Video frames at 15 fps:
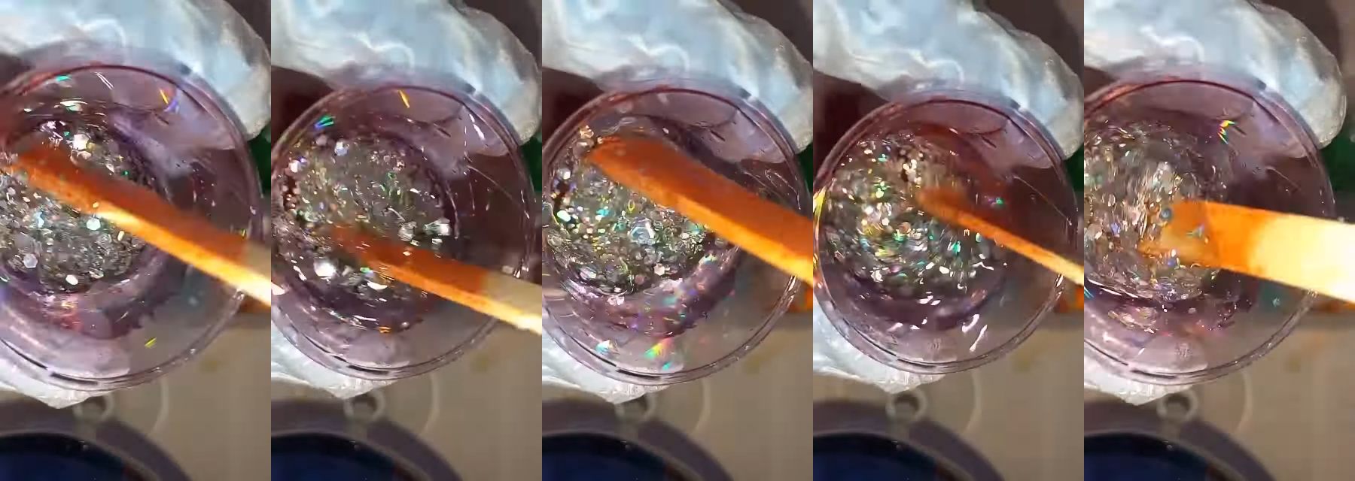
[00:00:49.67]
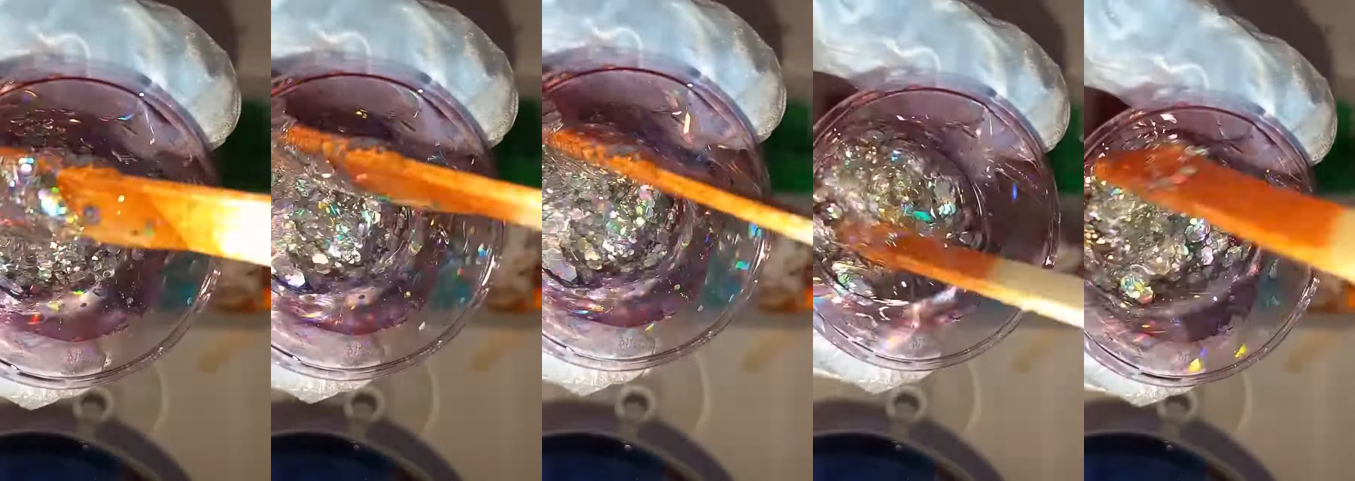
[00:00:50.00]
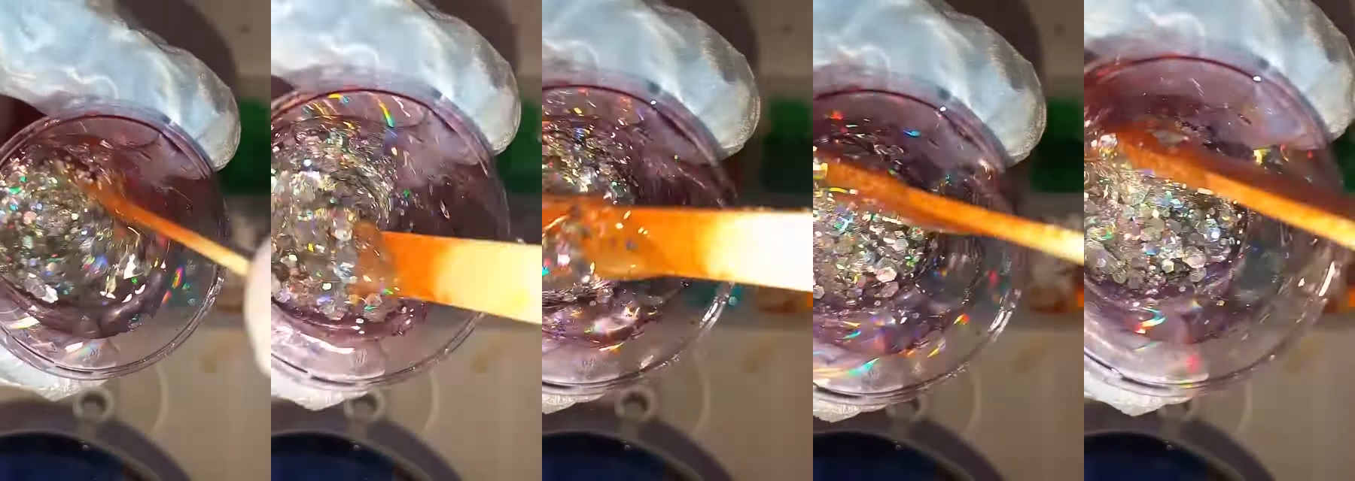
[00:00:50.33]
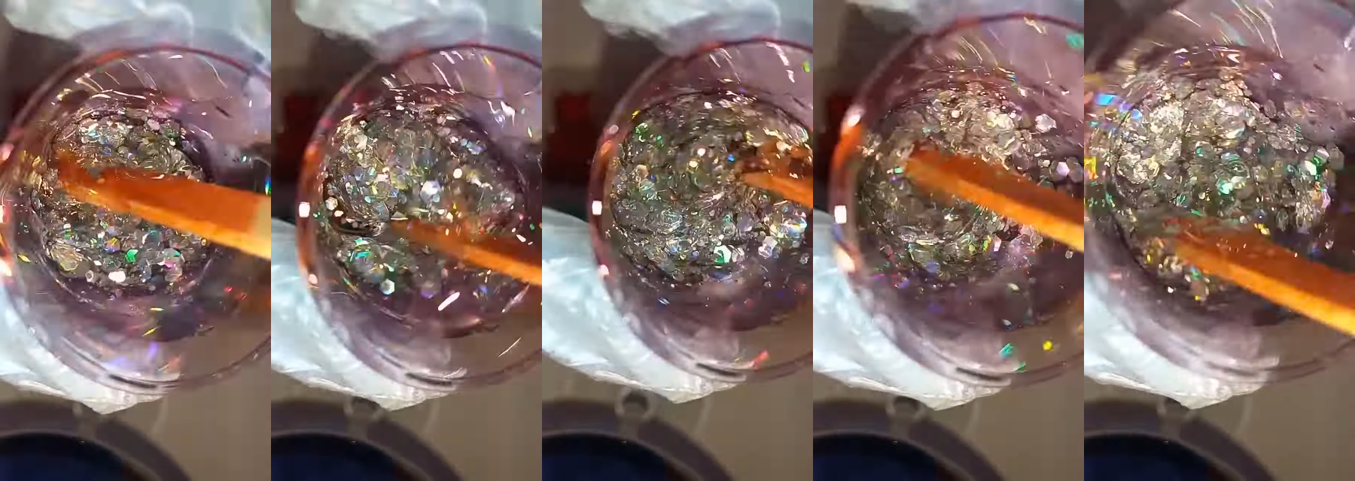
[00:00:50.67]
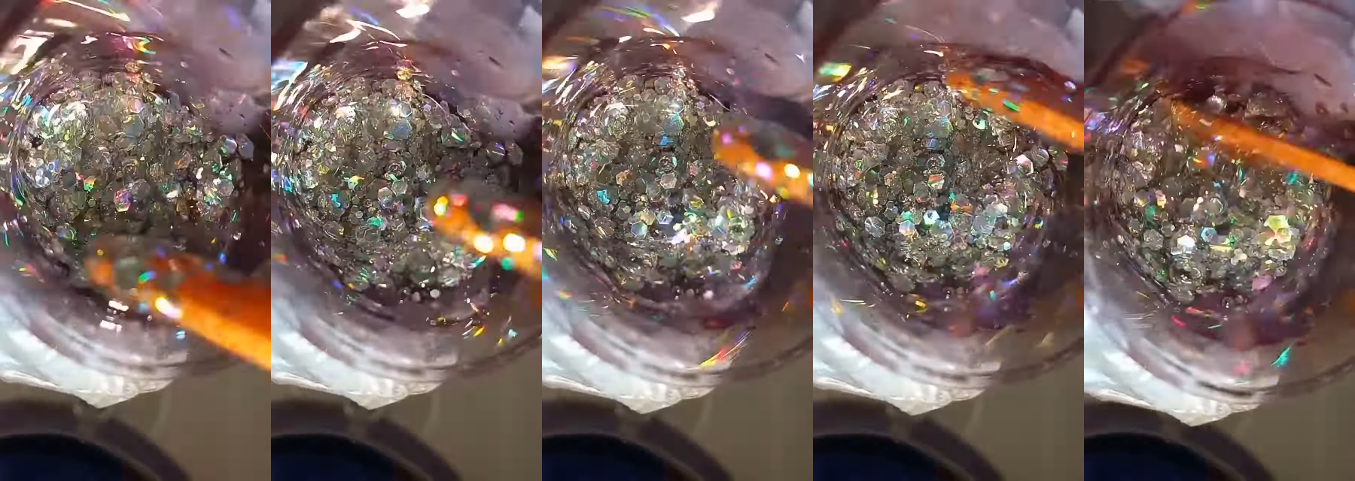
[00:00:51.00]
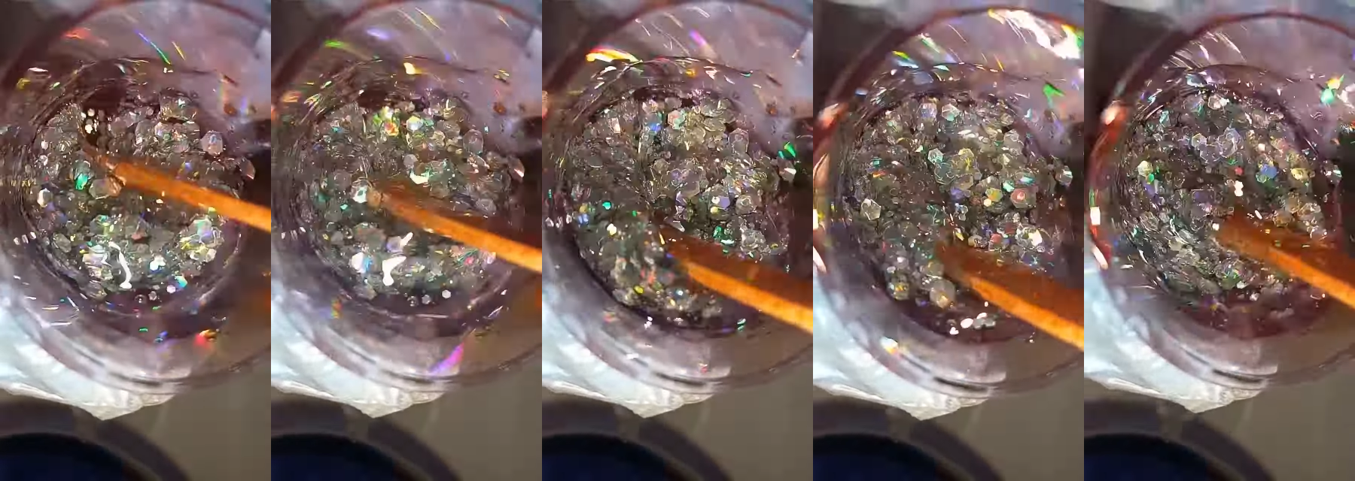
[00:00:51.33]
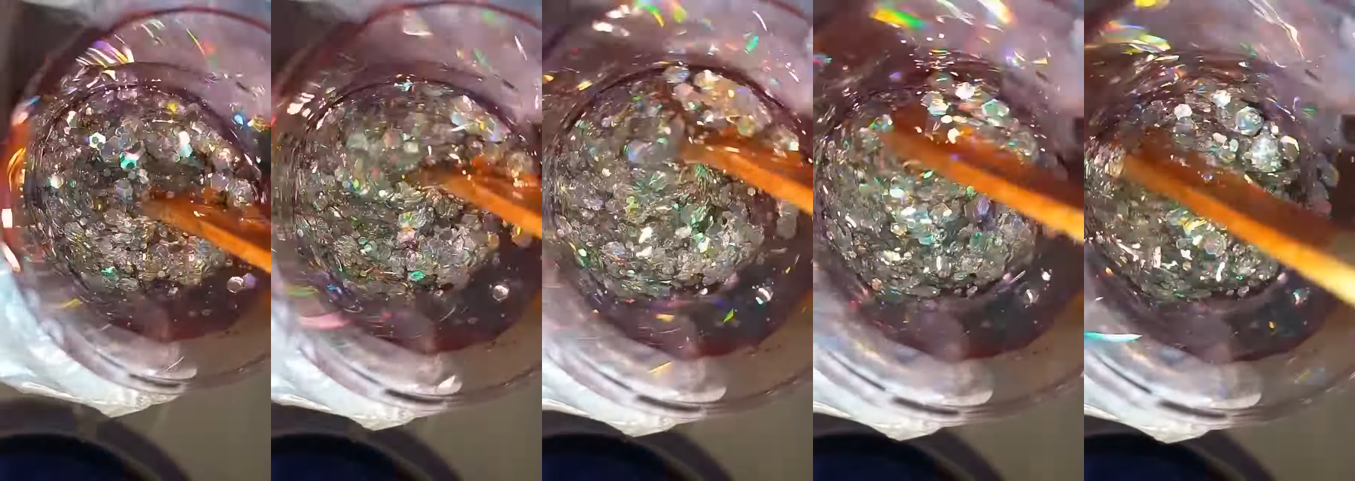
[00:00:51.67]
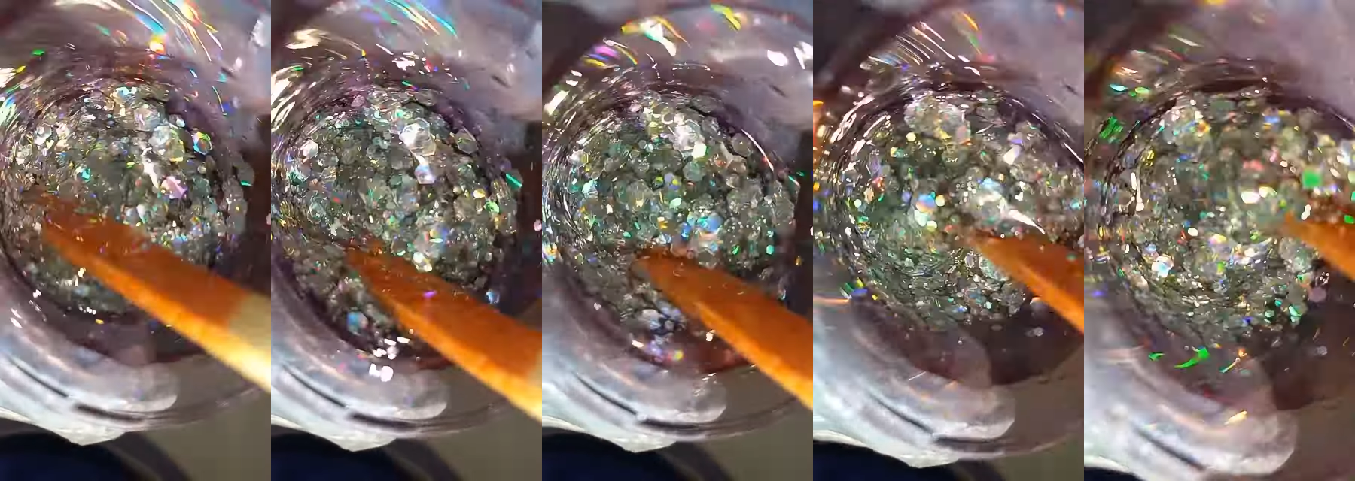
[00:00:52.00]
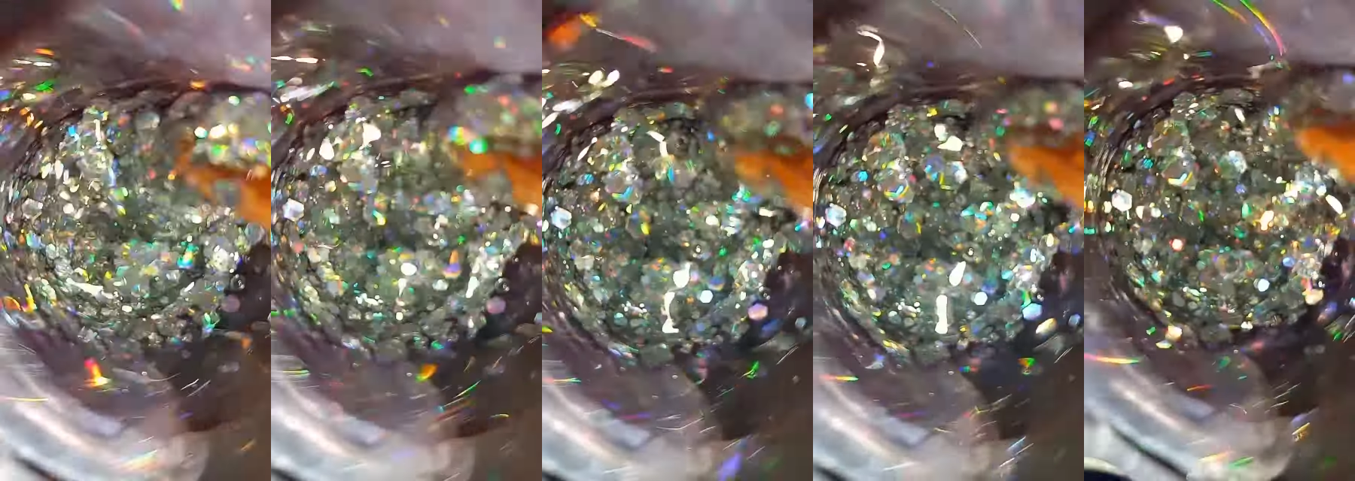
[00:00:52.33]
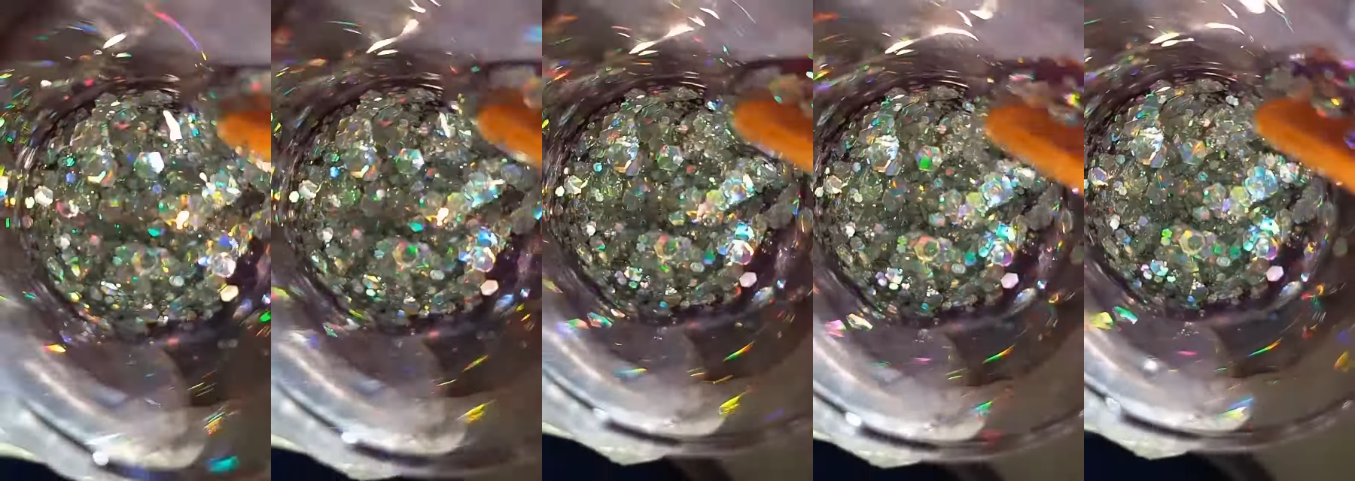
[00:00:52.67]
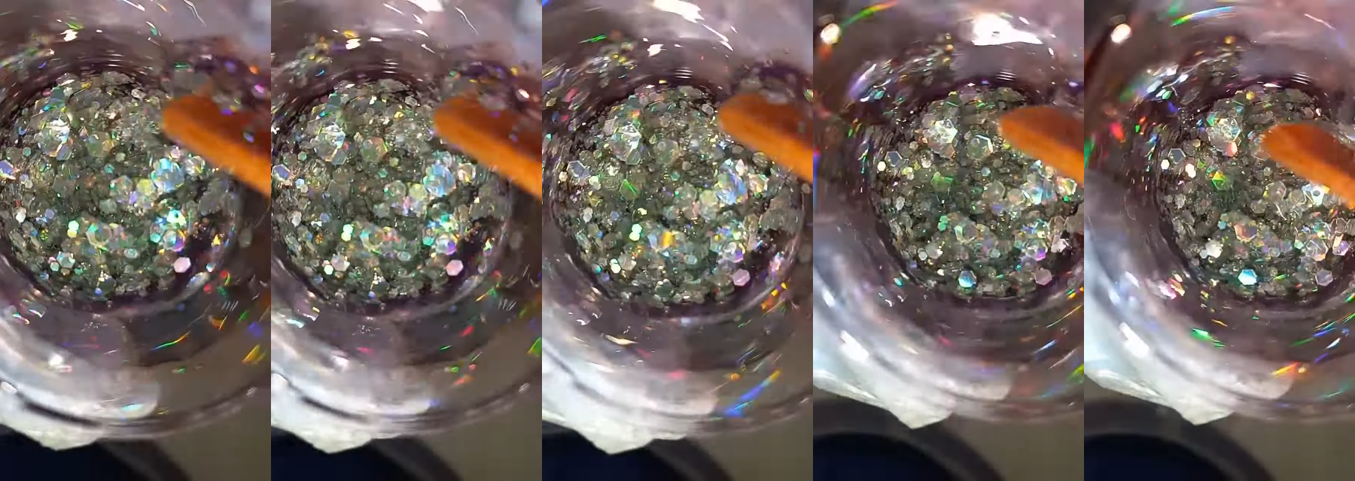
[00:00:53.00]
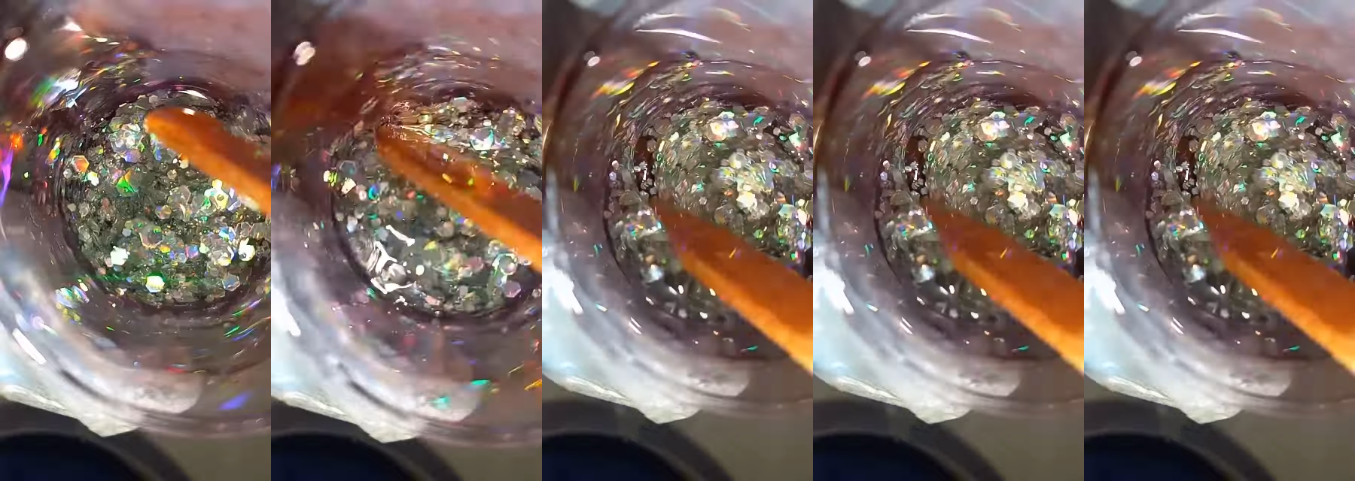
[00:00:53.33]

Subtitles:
No face is visible, so there are no lips to read.